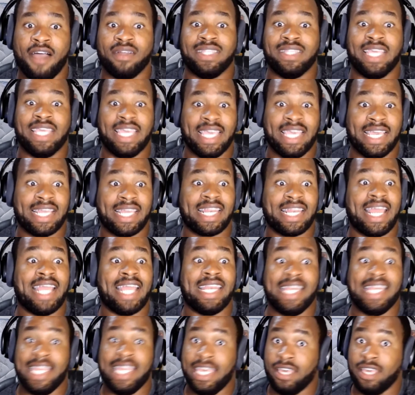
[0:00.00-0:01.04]
the
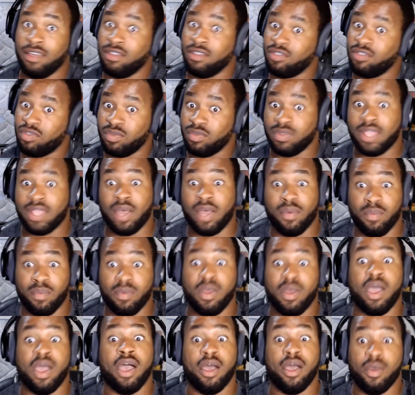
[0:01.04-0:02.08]
inclined layers that
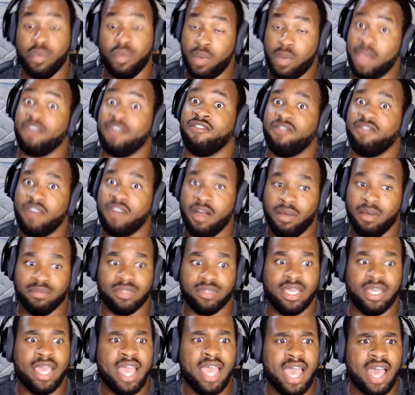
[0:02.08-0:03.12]
were
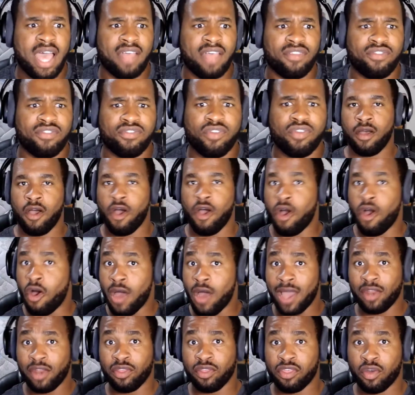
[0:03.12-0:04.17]
formed. And so,
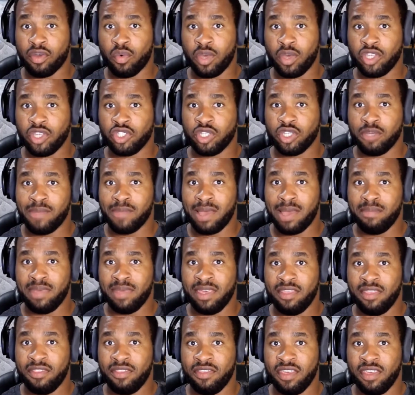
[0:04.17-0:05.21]
or another question might
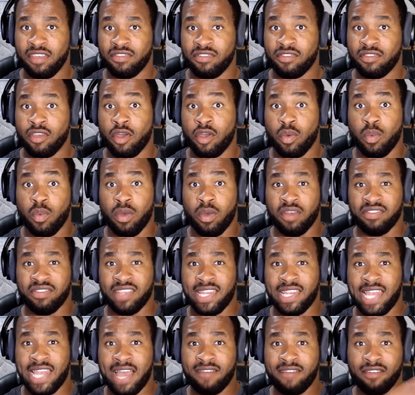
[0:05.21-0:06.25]
be this: was the
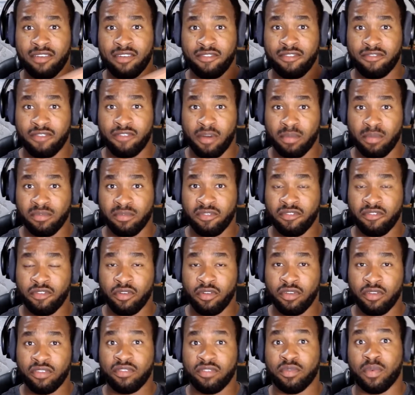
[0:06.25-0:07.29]
lava formed
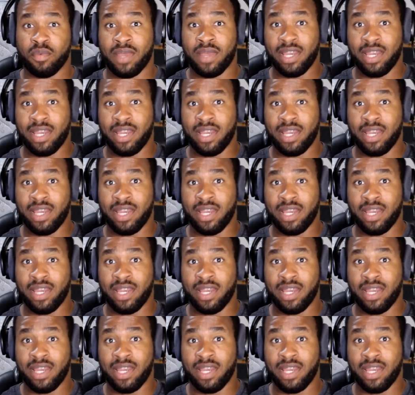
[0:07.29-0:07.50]
first when